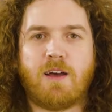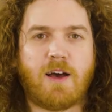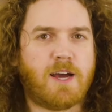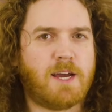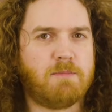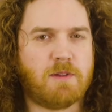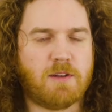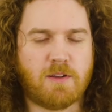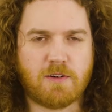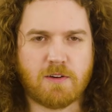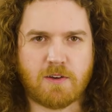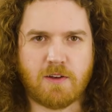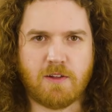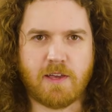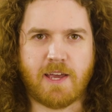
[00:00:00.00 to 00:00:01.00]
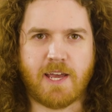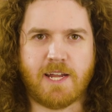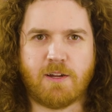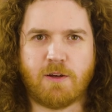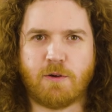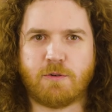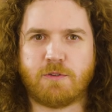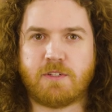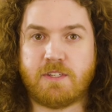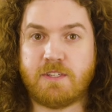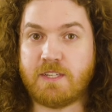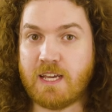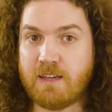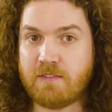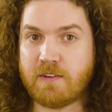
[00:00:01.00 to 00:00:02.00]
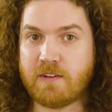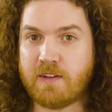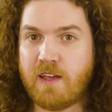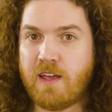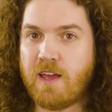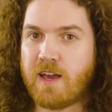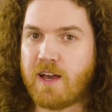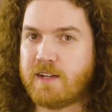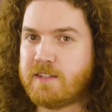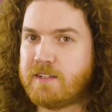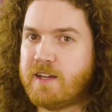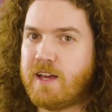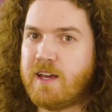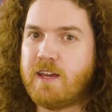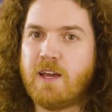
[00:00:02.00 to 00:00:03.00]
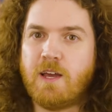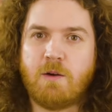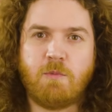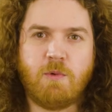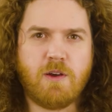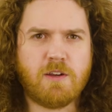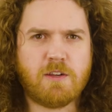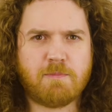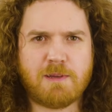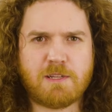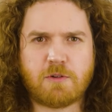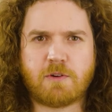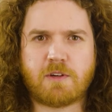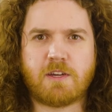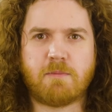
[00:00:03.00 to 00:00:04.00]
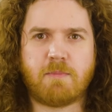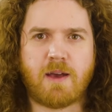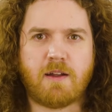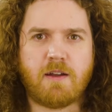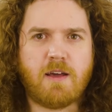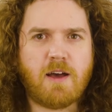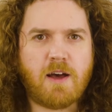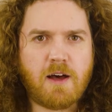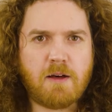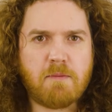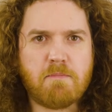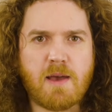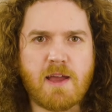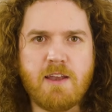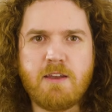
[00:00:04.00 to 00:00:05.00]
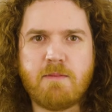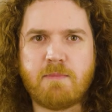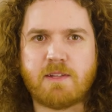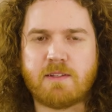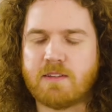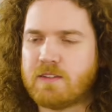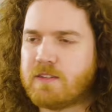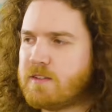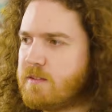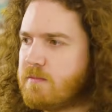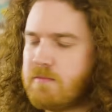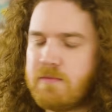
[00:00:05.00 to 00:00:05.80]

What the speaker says: I'm the long curly head host David, and today we're going to be talking about amendments.